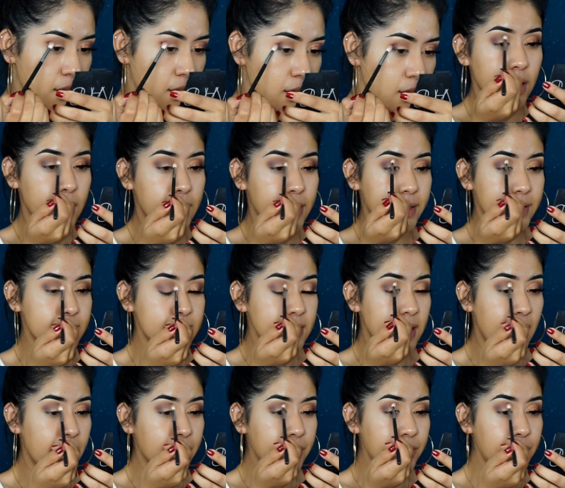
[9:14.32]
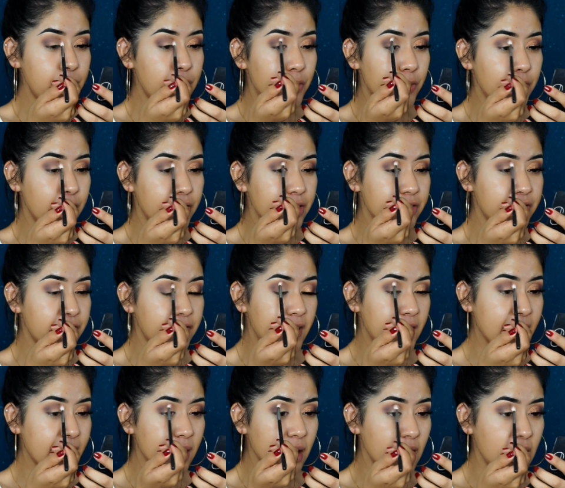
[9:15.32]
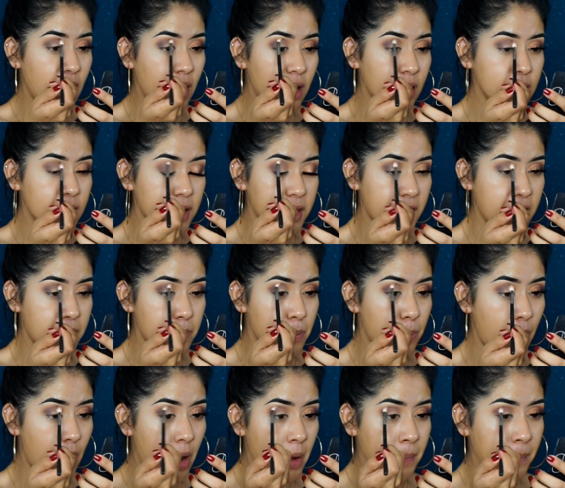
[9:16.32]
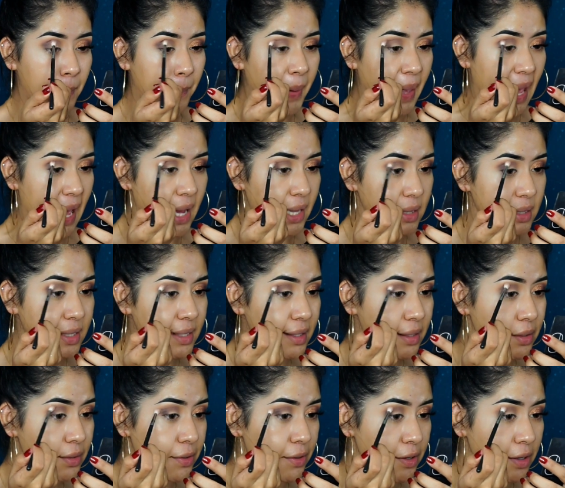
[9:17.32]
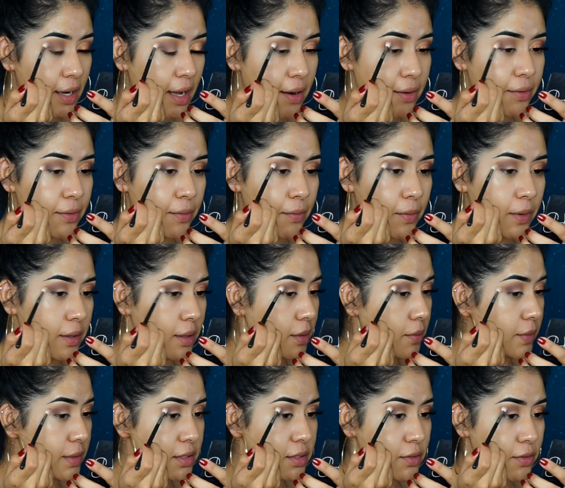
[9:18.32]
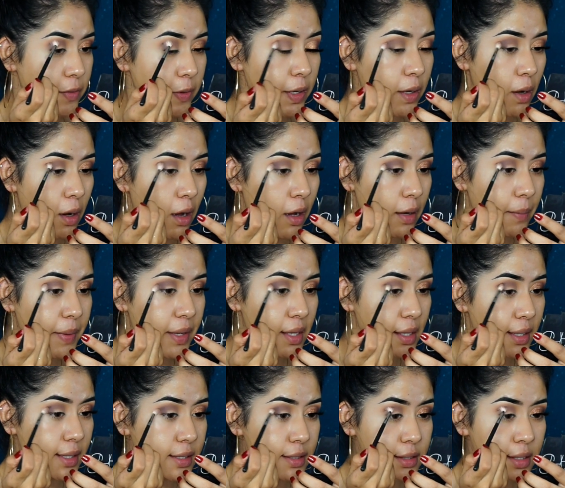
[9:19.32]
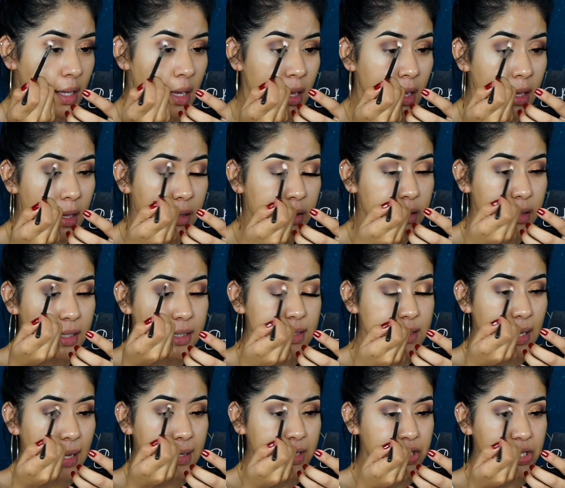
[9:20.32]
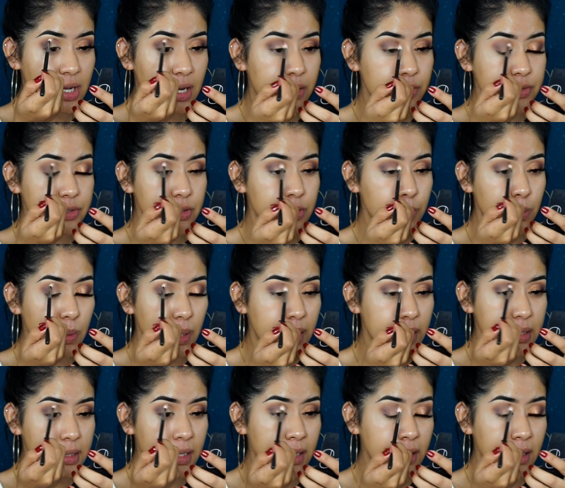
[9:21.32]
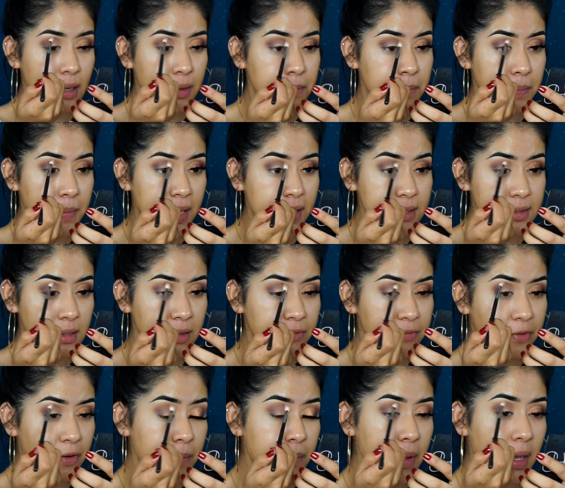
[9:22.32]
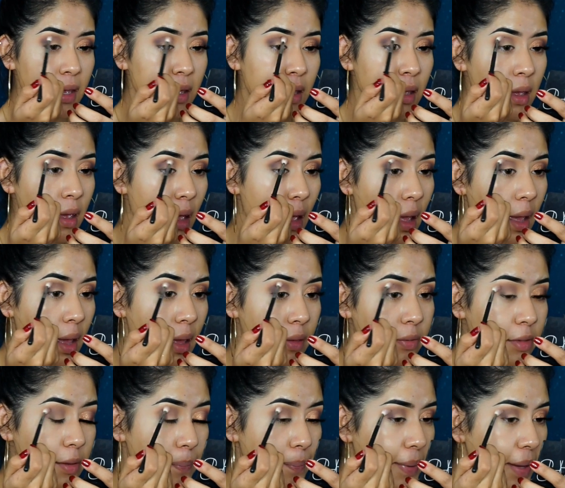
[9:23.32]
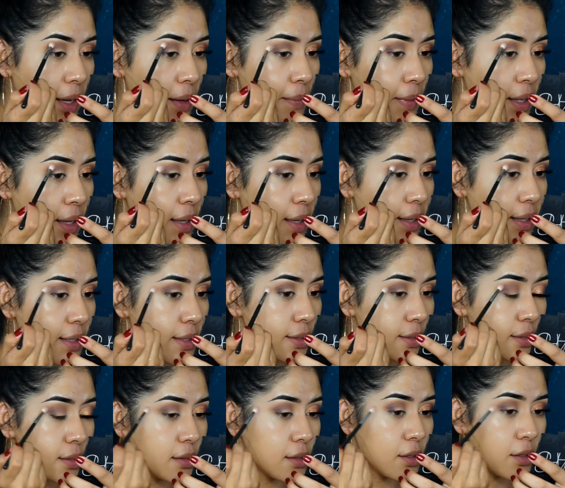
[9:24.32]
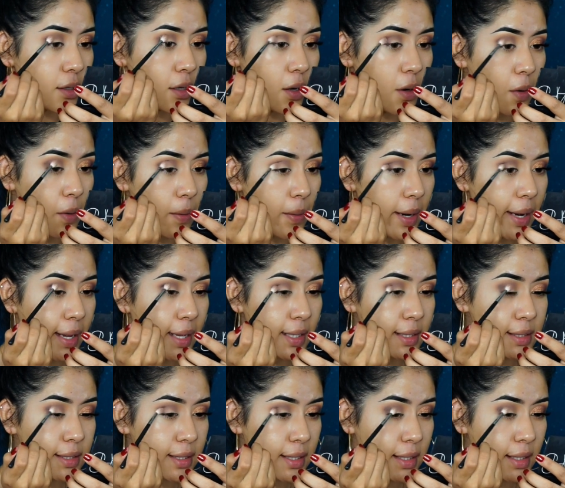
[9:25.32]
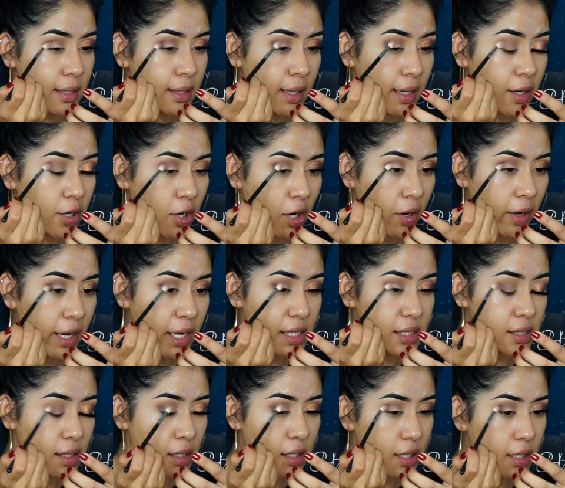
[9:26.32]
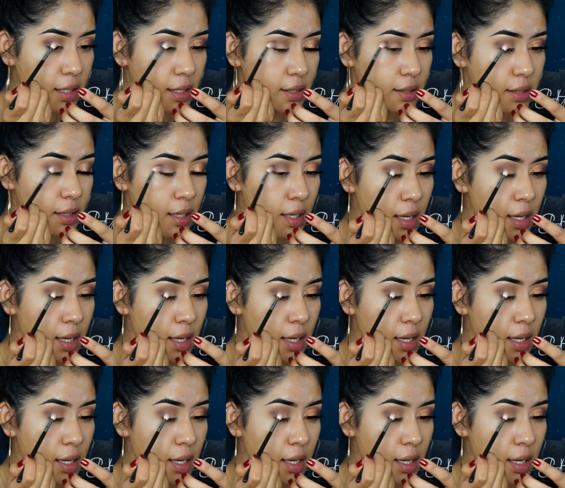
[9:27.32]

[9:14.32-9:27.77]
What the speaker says: You guys, I don't know if I got like a bomb palette, or I don't know what's going on, because these eyeshadows are blending amazing for me and the pigment is crazy, like crazy good.